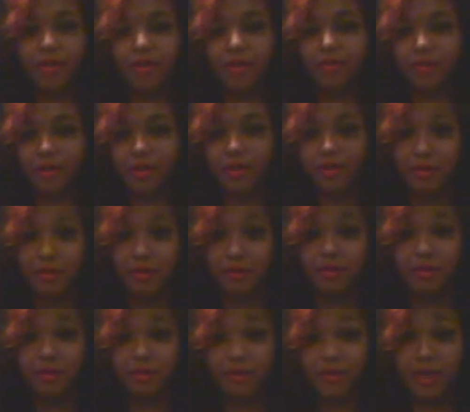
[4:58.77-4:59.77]
I don't get on
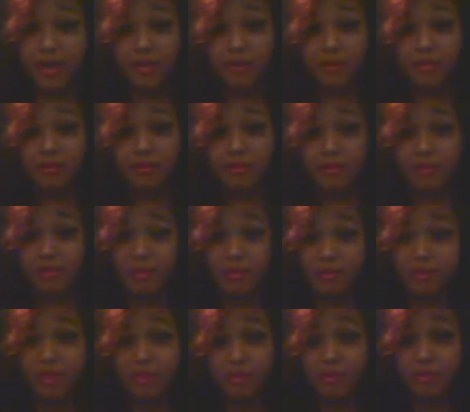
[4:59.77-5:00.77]
Tumblr. I just see the
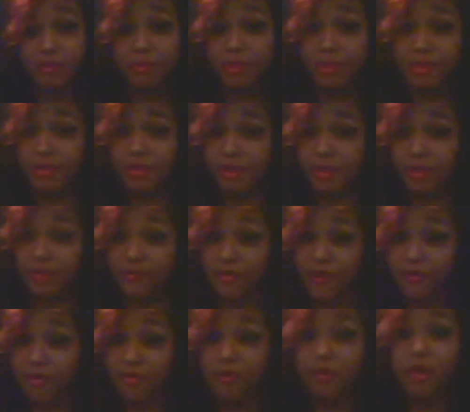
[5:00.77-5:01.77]
Tumblr pics on
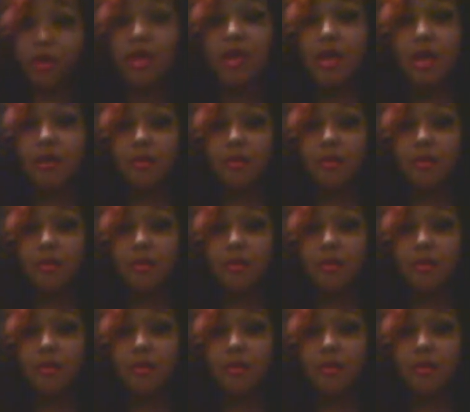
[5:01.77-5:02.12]
Facebook.